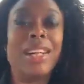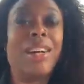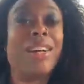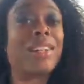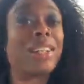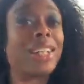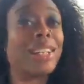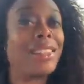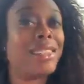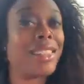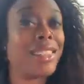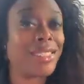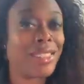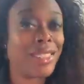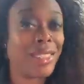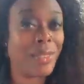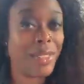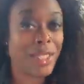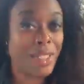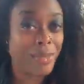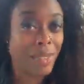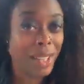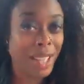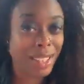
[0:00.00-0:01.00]
and
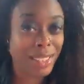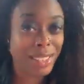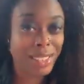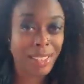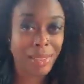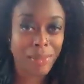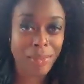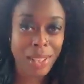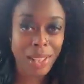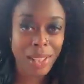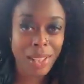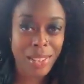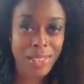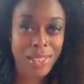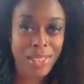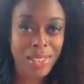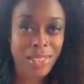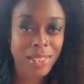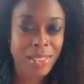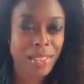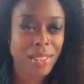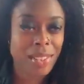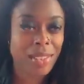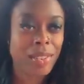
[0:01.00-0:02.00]
unconditional respect to somebody
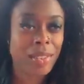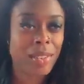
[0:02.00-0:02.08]
else.